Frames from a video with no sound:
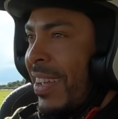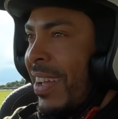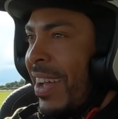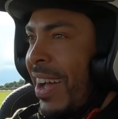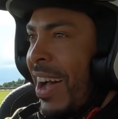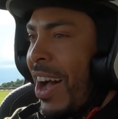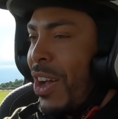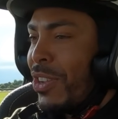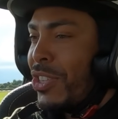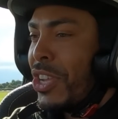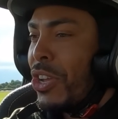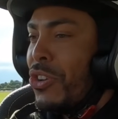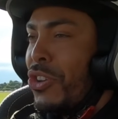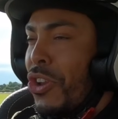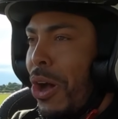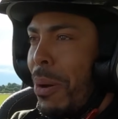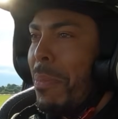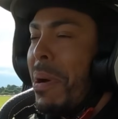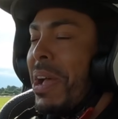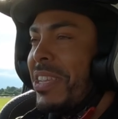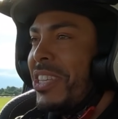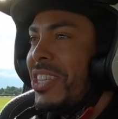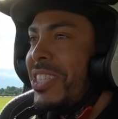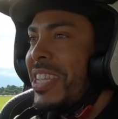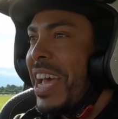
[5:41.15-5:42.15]
Oh, so not
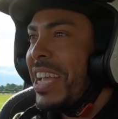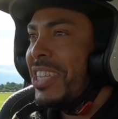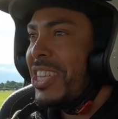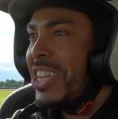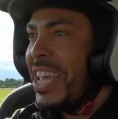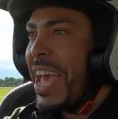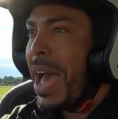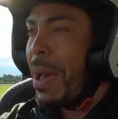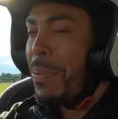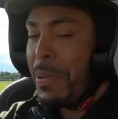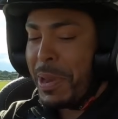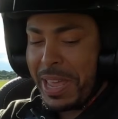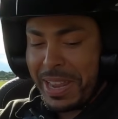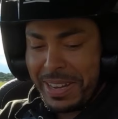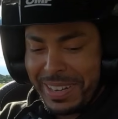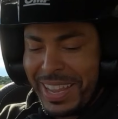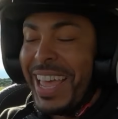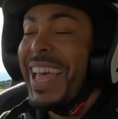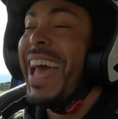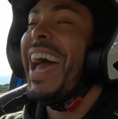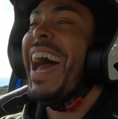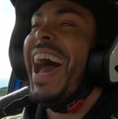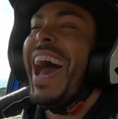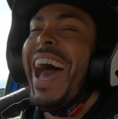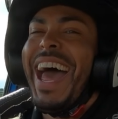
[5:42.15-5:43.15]
much is actually happening.
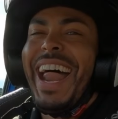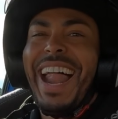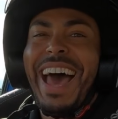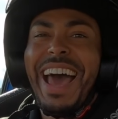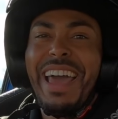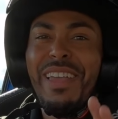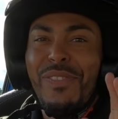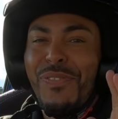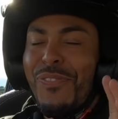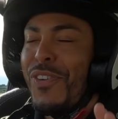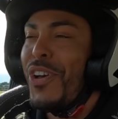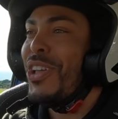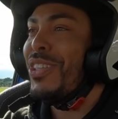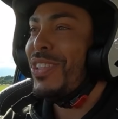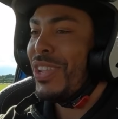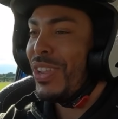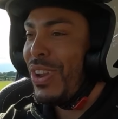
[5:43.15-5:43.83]
That is foot to